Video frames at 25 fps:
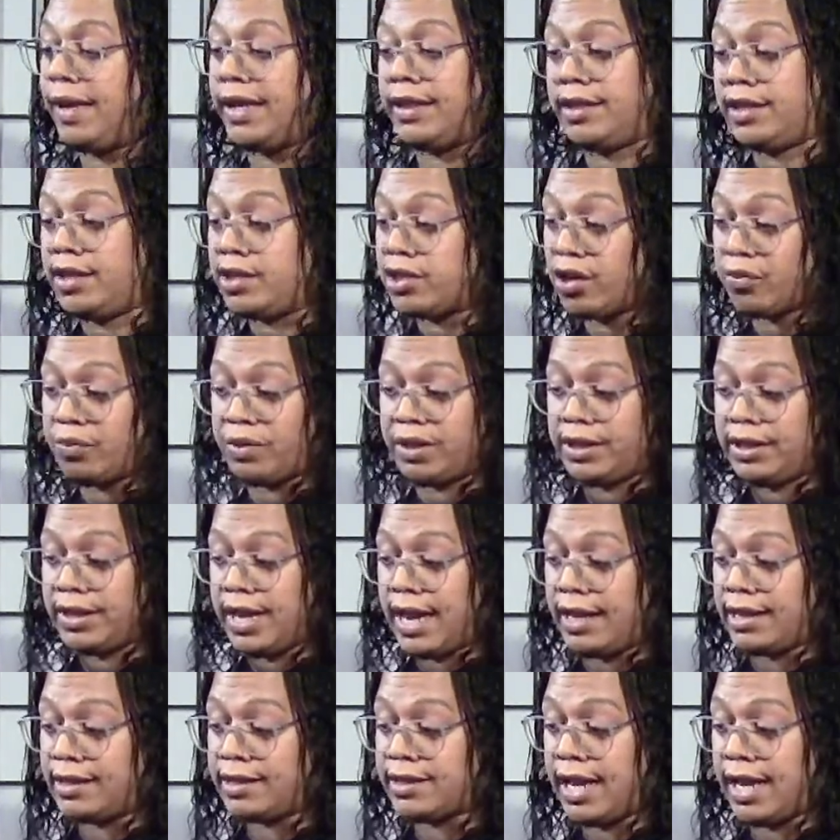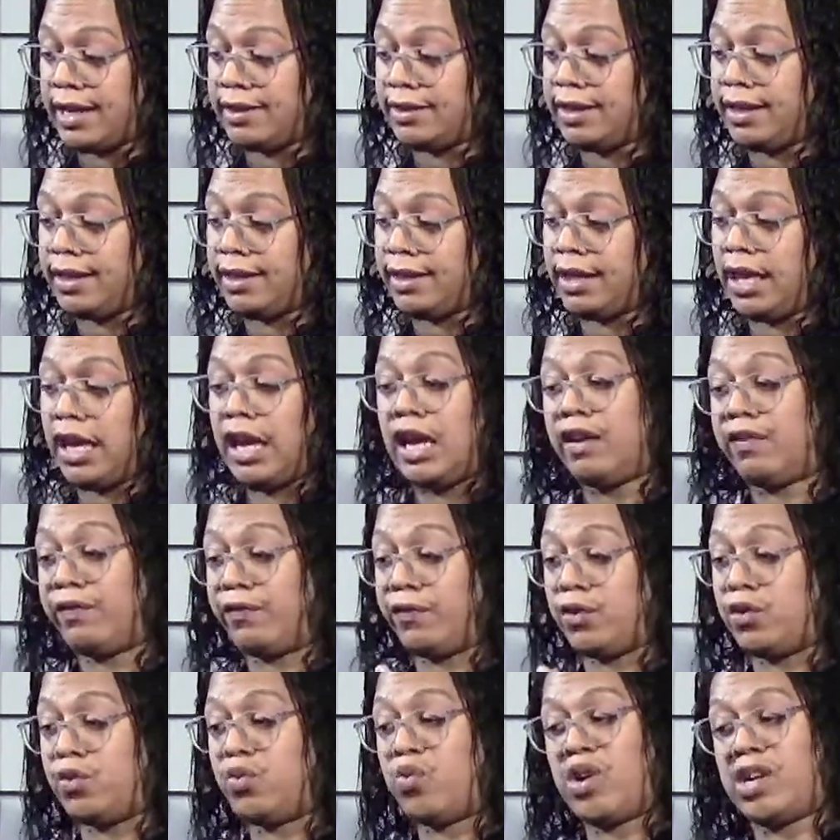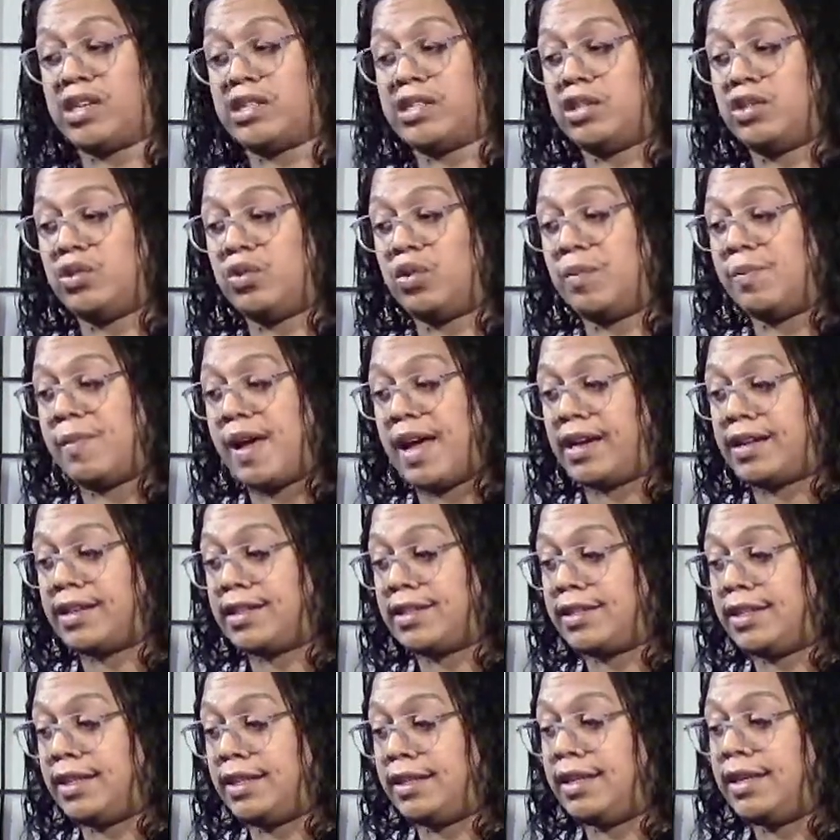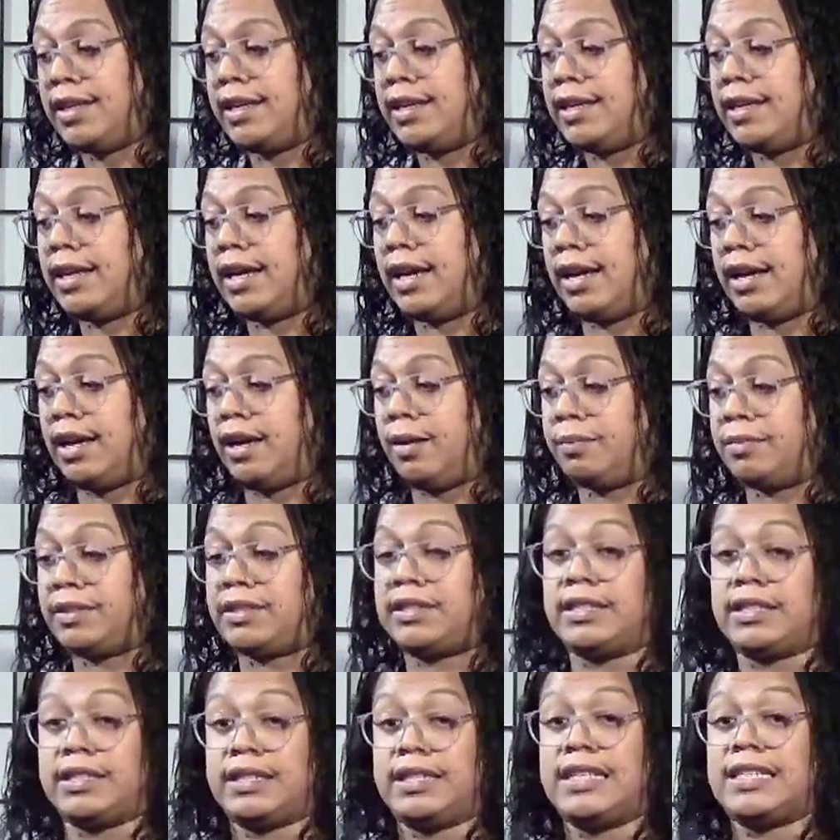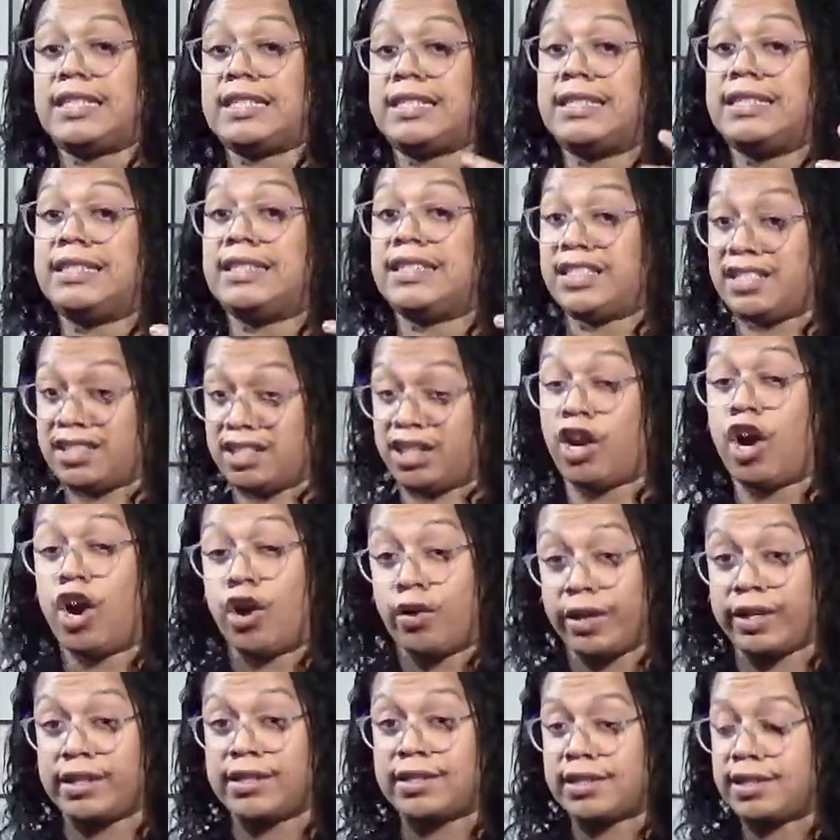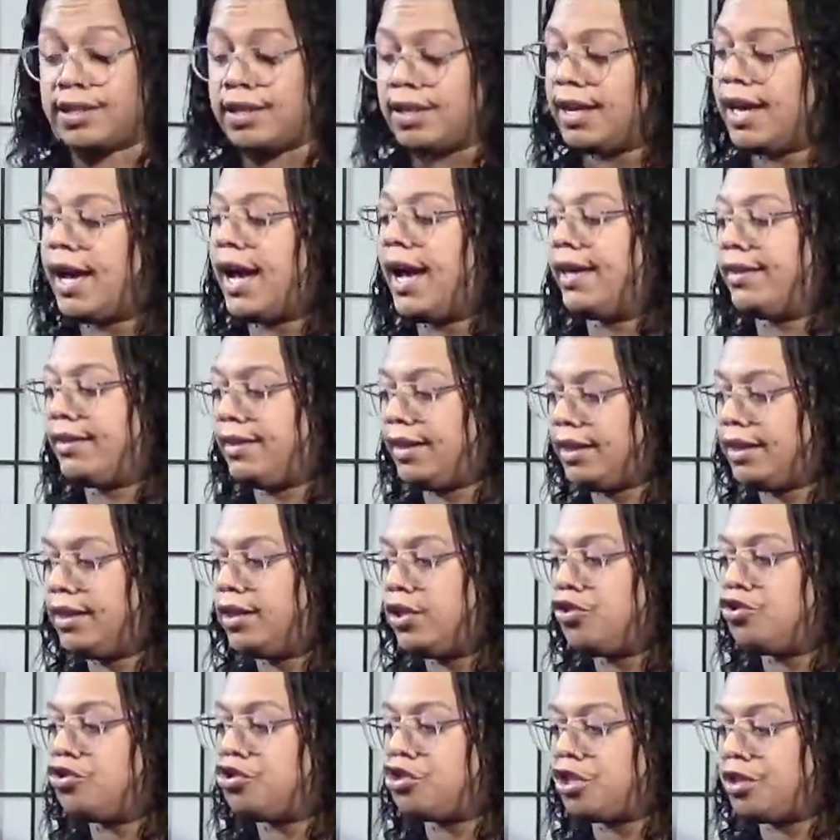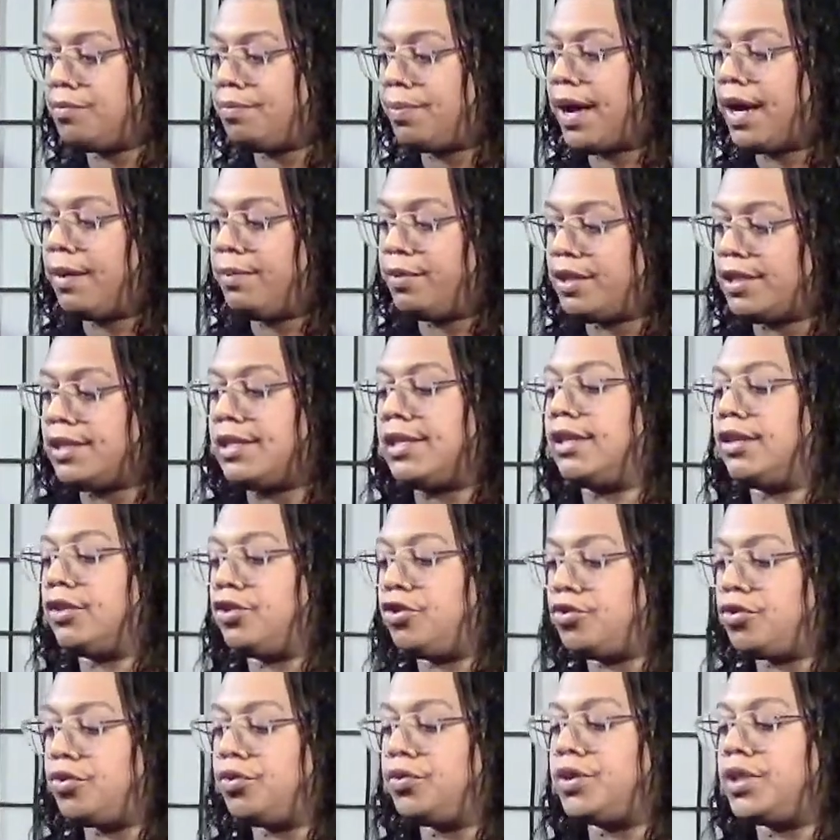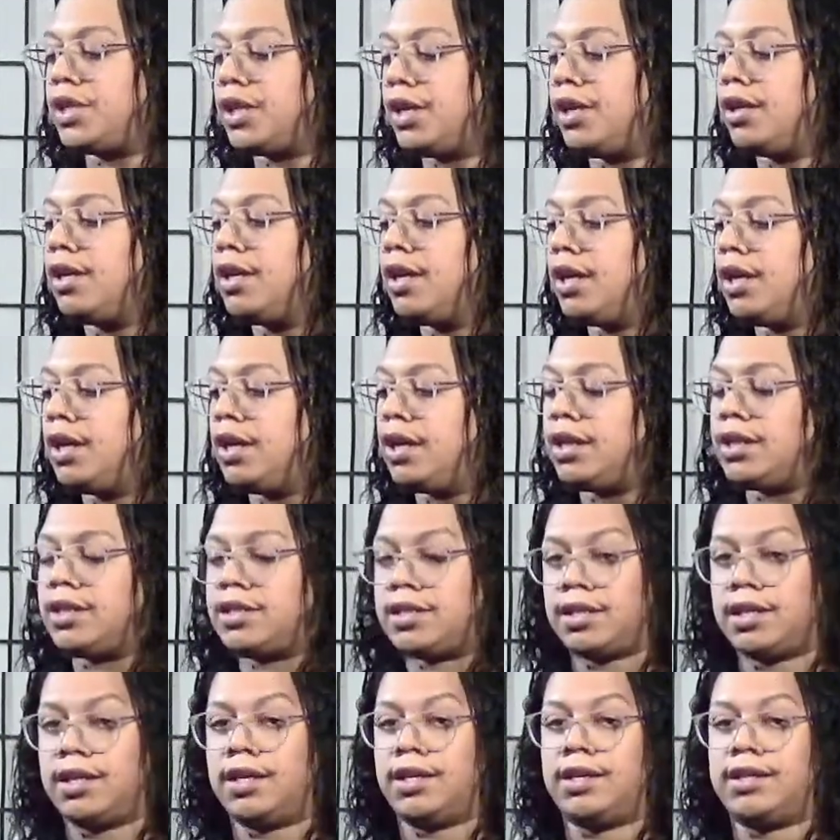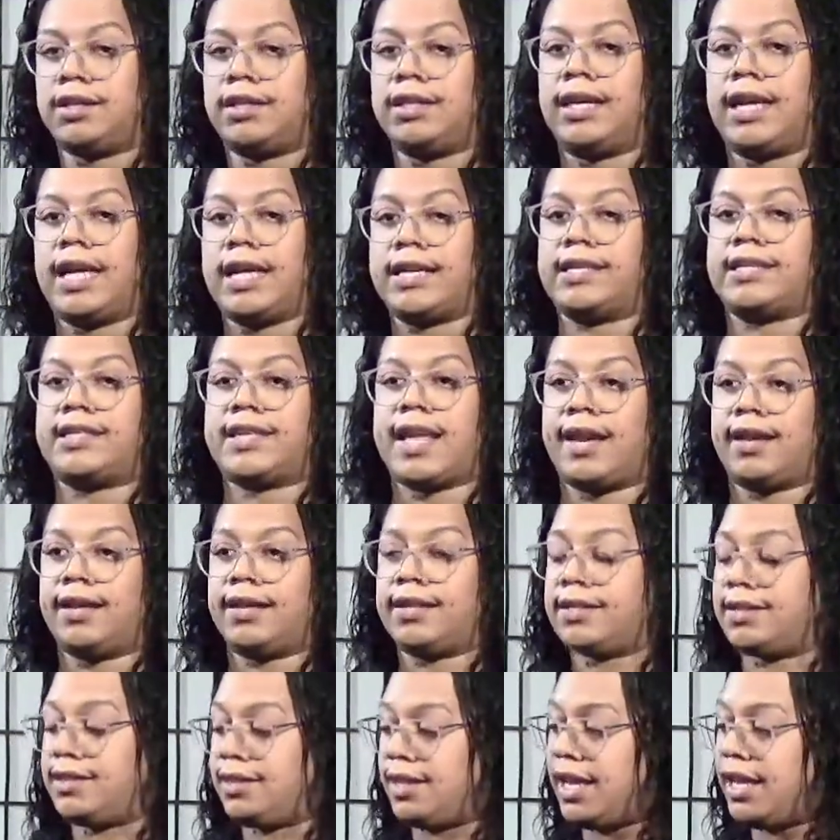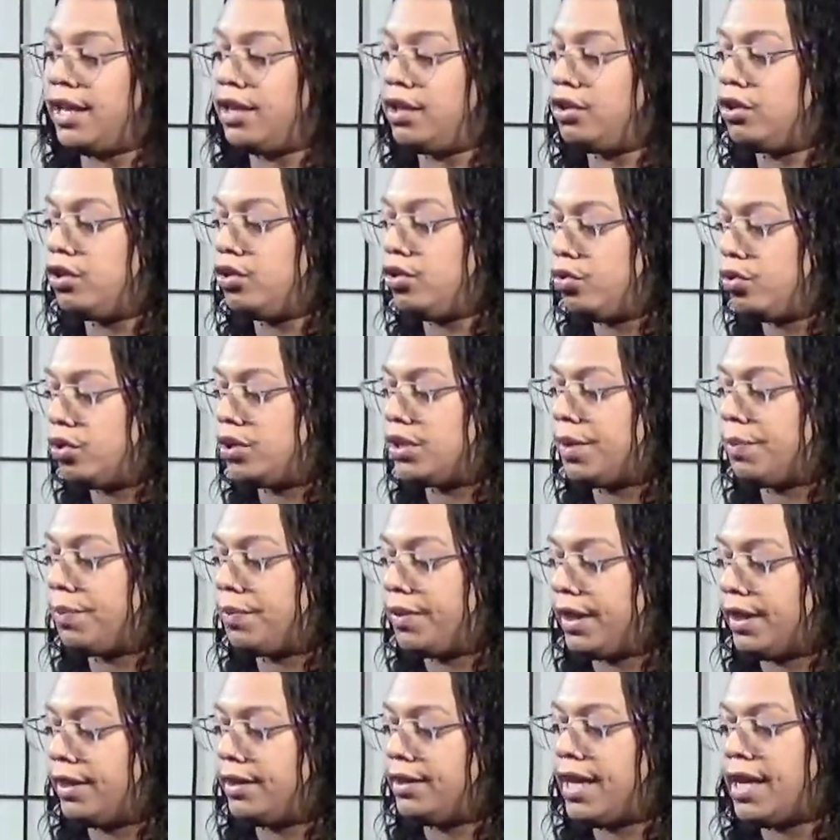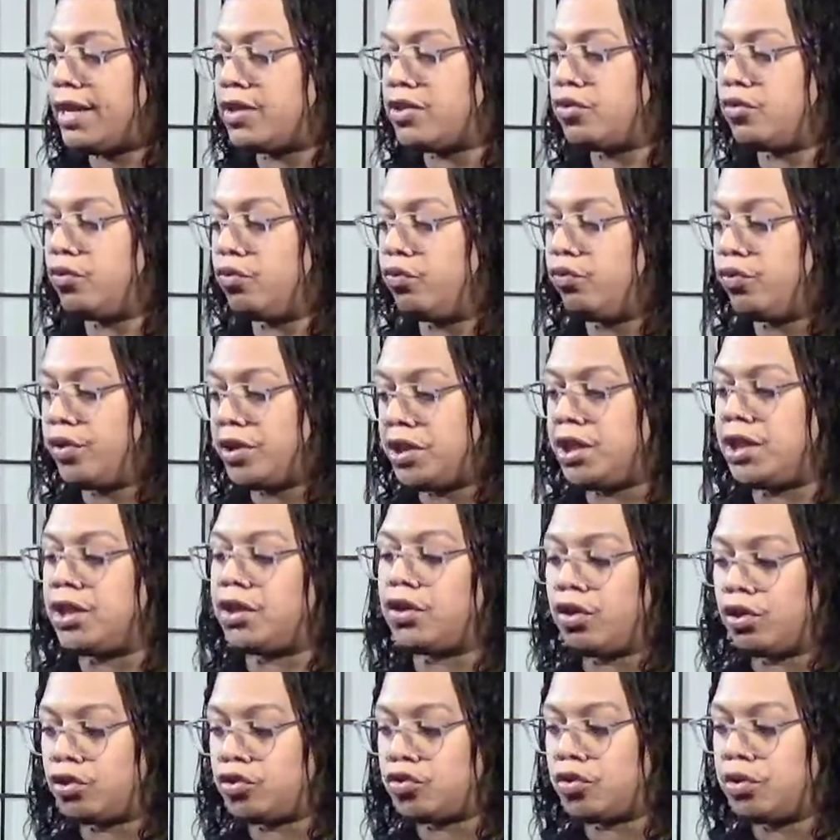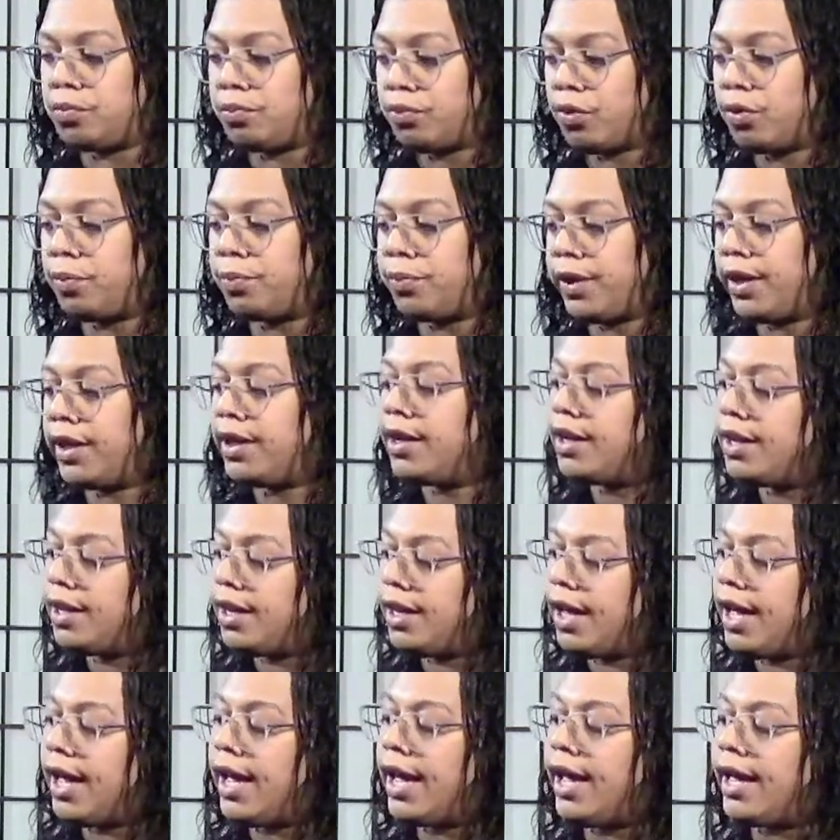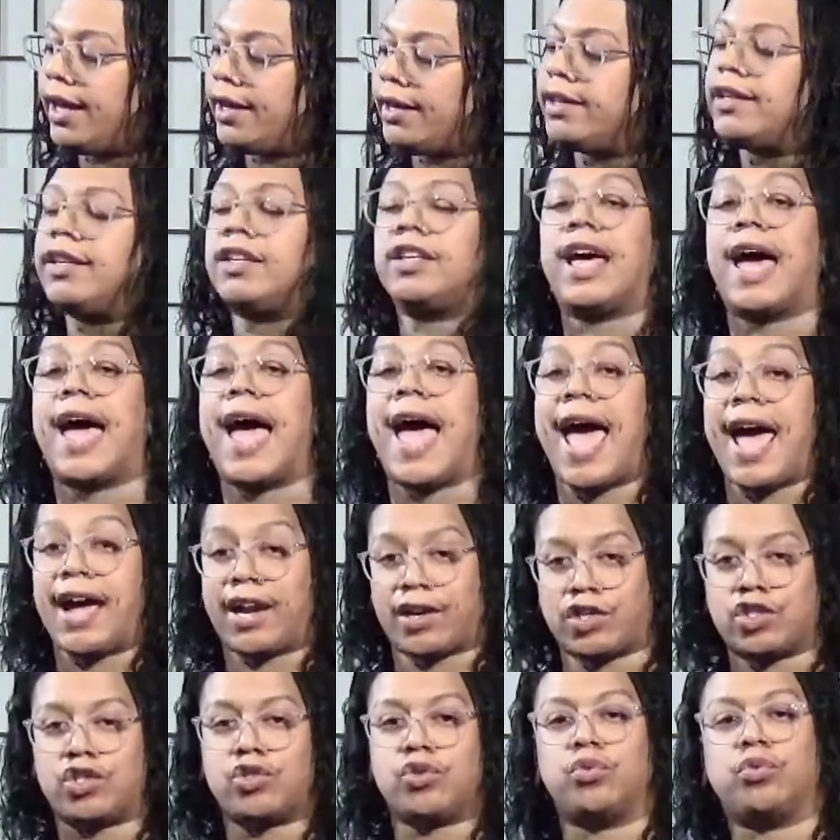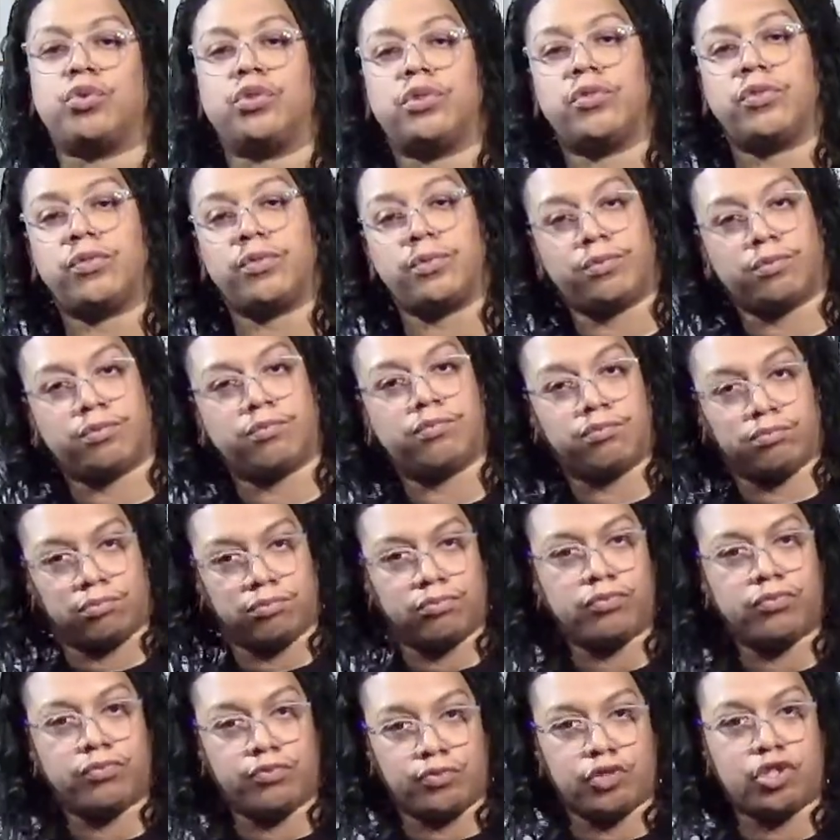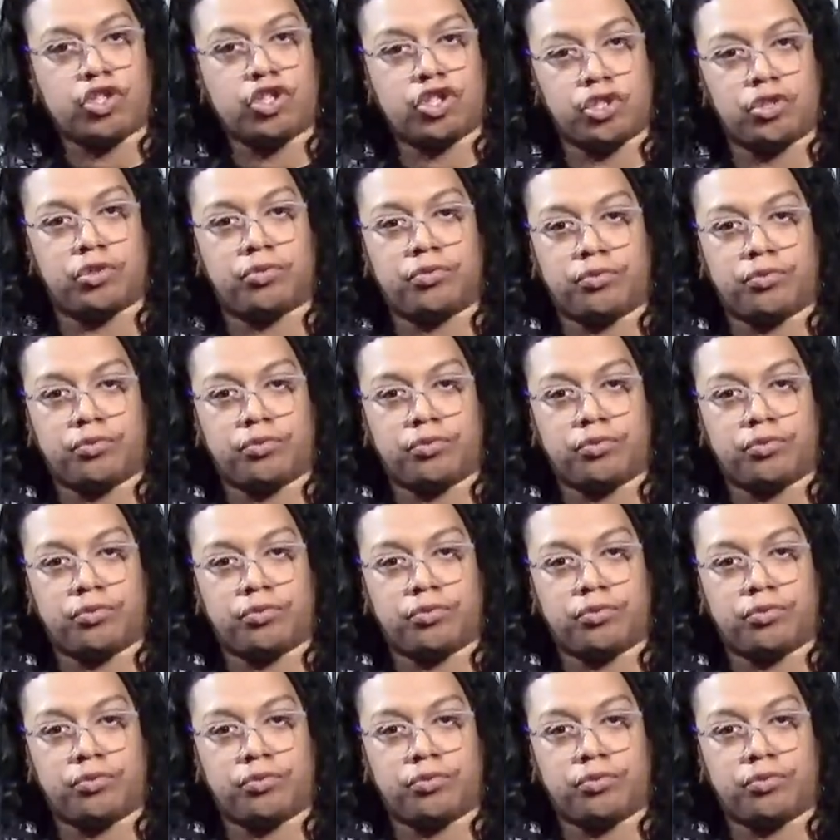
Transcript: these are really nice. I think if you were to do a moccasin to this current, I think you should probably stay true to the aesthetics and do something that's really culture appropriate and the actual shoe,